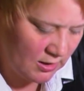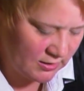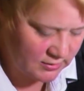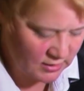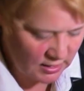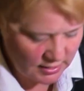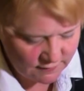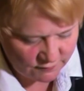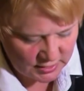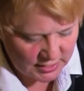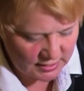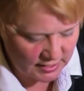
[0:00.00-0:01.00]
it's kind of
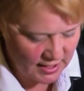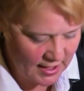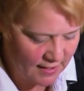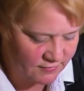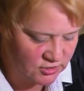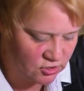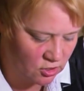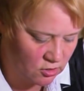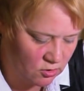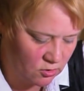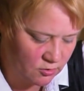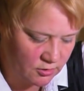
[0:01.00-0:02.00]
like a half
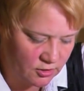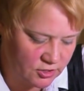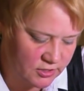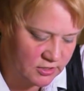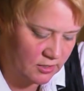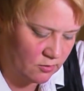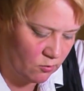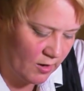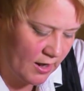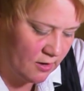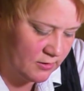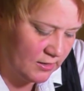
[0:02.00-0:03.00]
circle. You're just going to
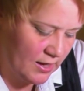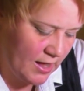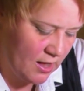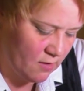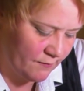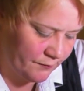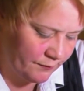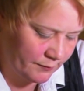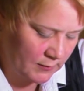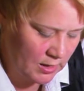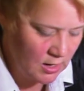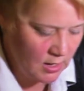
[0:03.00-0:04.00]
round it out.
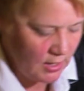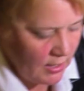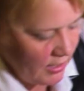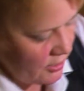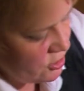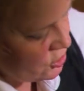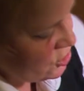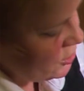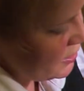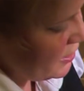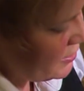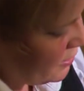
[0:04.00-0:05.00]
And you
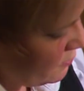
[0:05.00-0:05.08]
should end